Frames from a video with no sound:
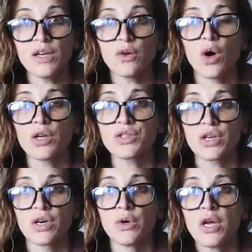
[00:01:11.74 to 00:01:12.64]
And
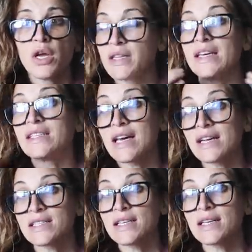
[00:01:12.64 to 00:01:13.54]
also the
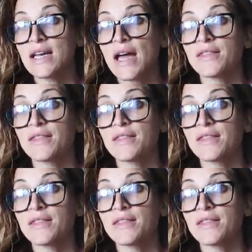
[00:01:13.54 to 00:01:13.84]
intensity